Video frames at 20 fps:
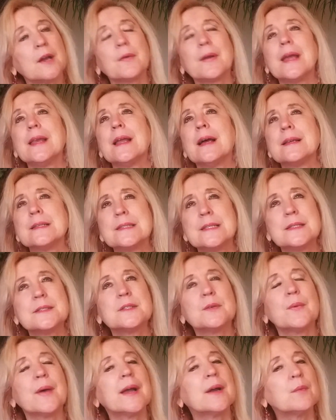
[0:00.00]
okay, now is this
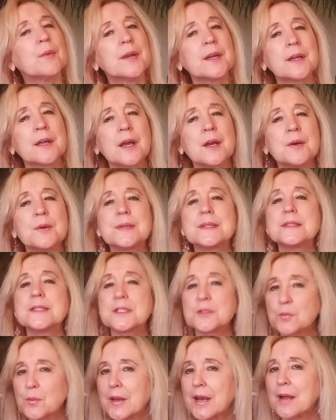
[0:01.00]
the way I want to go? Is
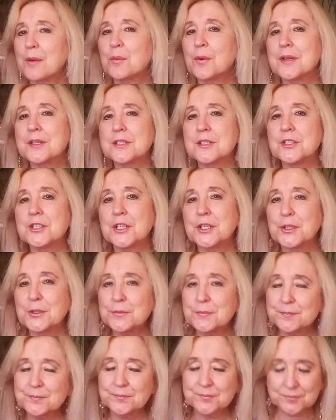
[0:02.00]
this what I want to do?